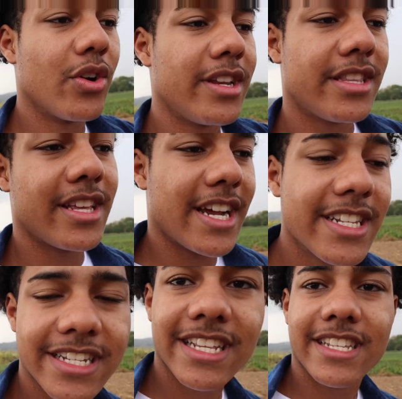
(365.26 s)
know it and then I
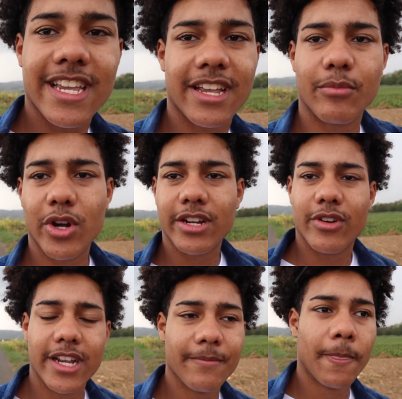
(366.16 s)
just need to take a break,
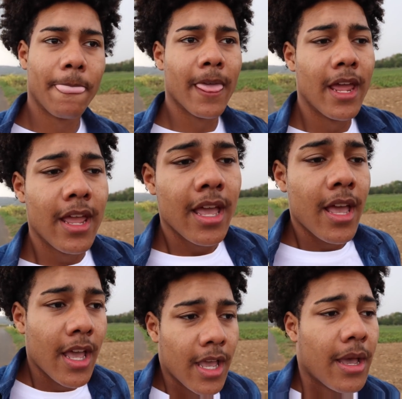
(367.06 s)
right?
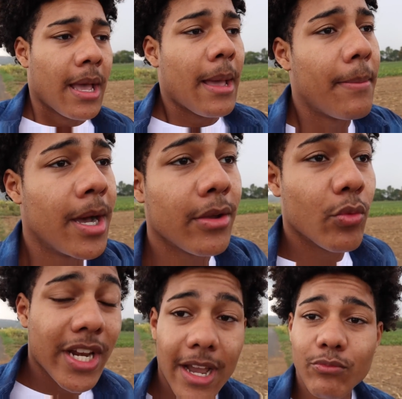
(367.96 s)
But
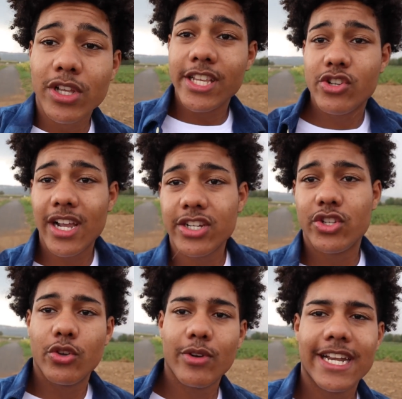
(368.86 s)
what I'm really trying to
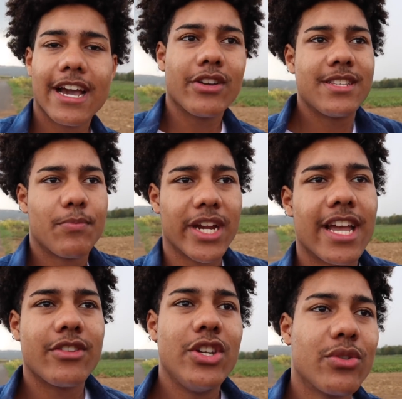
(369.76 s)
do right now is bring
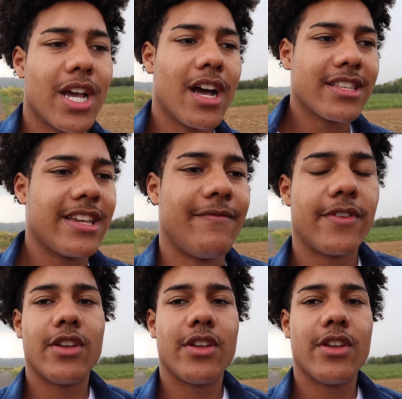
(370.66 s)
out new content